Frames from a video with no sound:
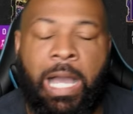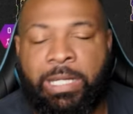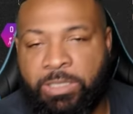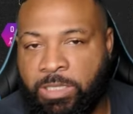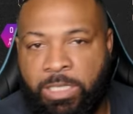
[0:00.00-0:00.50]

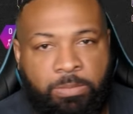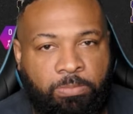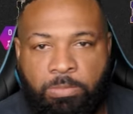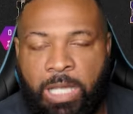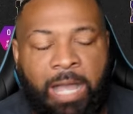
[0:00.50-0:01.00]
Honestly,
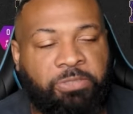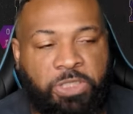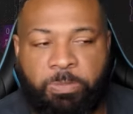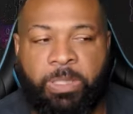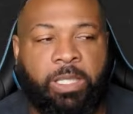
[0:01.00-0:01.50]
I've
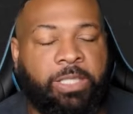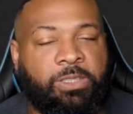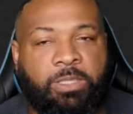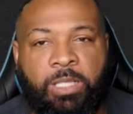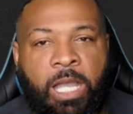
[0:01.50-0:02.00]
just been
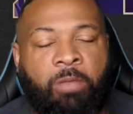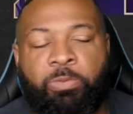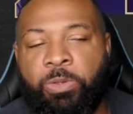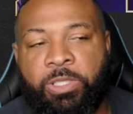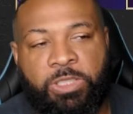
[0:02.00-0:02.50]
lazy.
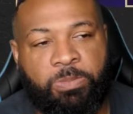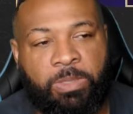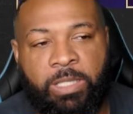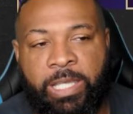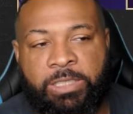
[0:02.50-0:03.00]
I've really just
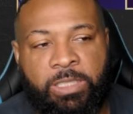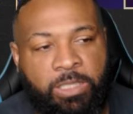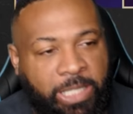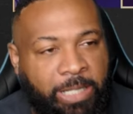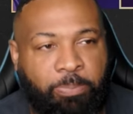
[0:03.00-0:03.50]
been
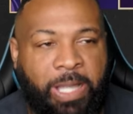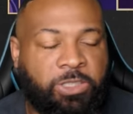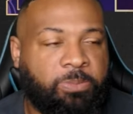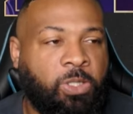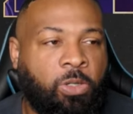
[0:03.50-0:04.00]
lazy. And
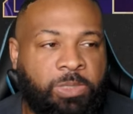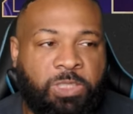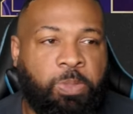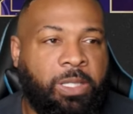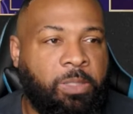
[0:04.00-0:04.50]
Patrick Mahomes this
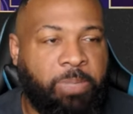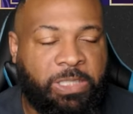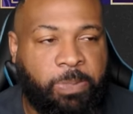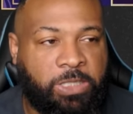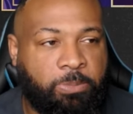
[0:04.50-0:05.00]
is probably the
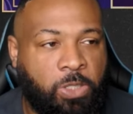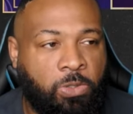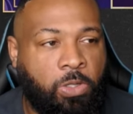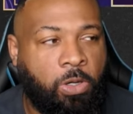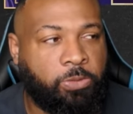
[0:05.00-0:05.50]
best Patrick
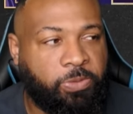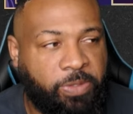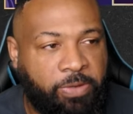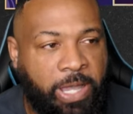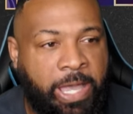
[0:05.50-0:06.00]
Mahomes cards
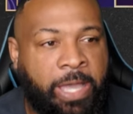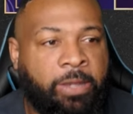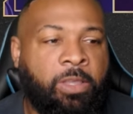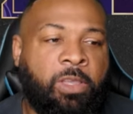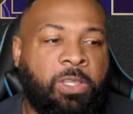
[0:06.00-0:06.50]
we've ever
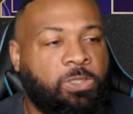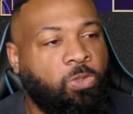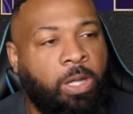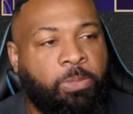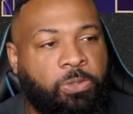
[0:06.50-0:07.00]
had.
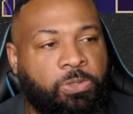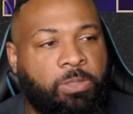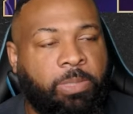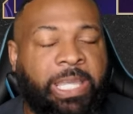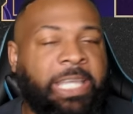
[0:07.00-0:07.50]
So I'm
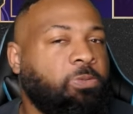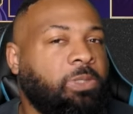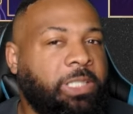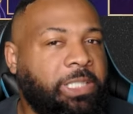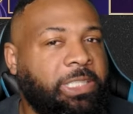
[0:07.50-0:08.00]
using them. His
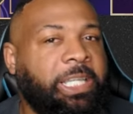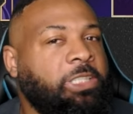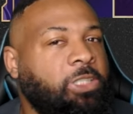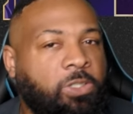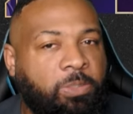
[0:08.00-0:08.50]
release
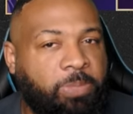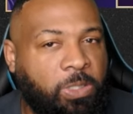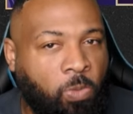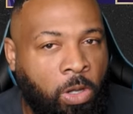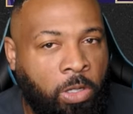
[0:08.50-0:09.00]
is a little
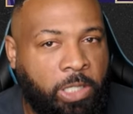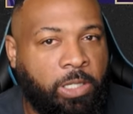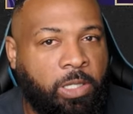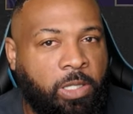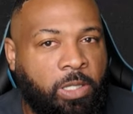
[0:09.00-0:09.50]
bit
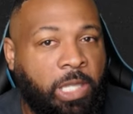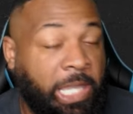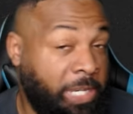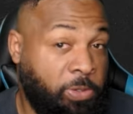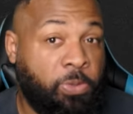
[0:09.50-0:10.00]
wonky.
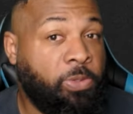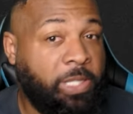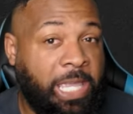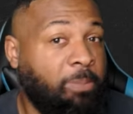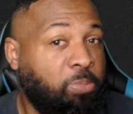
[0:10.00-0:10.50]
And during
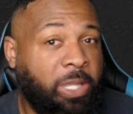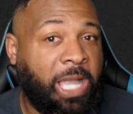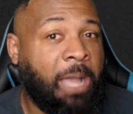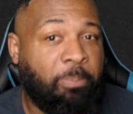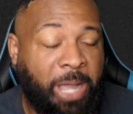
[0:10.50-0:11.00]
the gameplay,
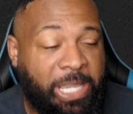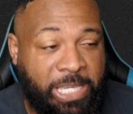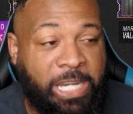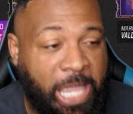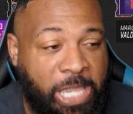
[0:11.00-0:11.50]
I might
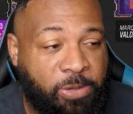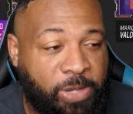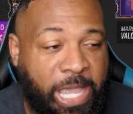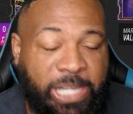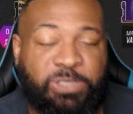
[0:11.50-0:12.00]
get
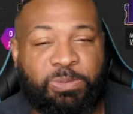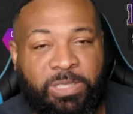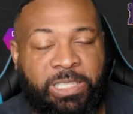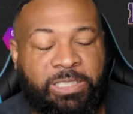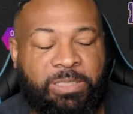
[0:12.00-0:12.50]
angry at his
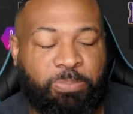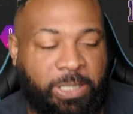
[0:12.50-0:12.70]
release.